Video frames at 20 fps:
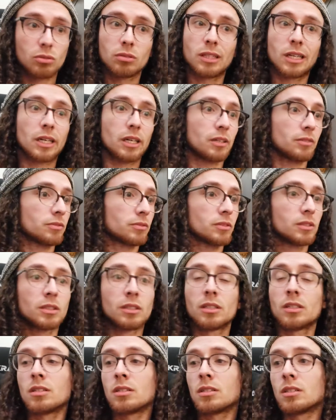live.
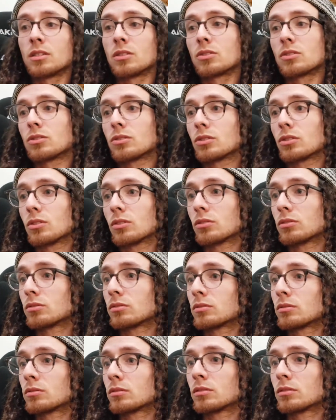So,